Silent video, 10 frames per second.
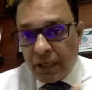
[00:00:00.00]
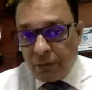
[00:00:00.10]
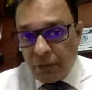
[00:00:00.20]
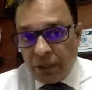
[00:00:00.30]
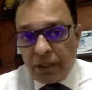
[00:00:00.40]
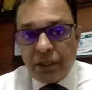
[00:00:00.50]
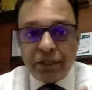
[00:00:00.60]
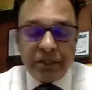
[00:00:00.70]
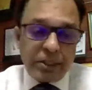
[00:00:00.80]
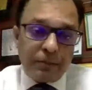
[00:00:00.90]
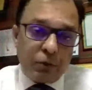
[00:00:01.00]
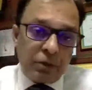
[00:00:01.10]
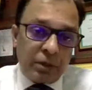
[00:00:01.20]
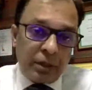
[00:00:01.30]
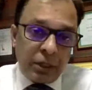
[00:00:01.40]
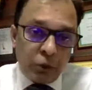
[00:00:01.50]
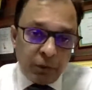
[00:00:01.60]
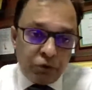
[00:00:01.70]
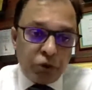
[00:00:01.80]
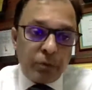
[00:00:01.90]
I earlier touched upon
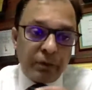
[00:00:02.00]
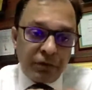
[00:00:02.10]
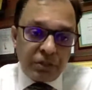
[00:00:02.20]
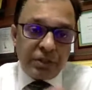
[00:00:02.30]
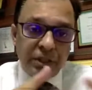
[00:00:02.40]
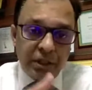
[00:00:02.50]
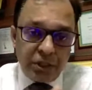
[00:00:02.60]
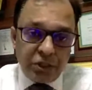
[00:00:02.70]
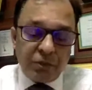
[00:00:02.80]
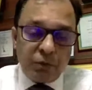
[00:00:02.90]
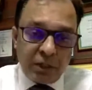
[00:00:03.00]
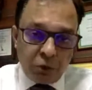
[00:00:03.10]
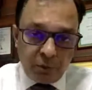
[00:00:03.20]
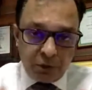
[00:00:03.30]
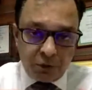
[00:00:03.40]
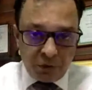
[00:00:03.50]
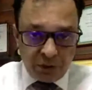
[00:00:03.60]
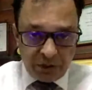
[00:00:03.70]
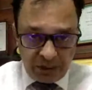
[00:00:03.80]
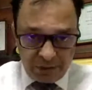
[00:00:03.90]
endometrioma, which is a condition where
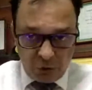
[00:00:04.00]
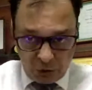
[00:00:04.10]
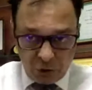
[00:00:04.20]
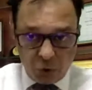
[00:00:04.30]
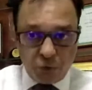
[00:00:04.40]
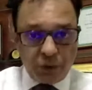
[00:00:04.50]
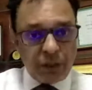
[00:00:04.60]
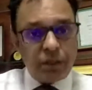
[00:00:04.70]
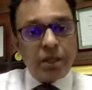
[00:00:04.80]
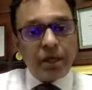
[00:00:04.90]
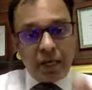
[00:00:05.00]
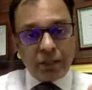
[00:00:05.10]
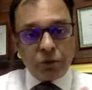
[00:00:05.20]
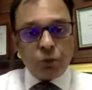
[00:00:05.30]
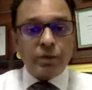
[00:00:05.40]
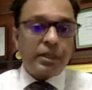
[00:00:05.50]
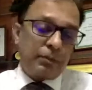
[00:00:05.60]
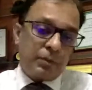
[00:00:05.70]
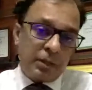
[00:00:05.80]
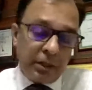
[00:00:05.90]
endometriosis is on the ovary, and the ovary
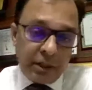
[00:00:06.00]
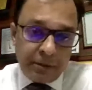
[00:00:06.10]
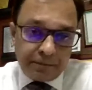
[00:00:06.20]
can be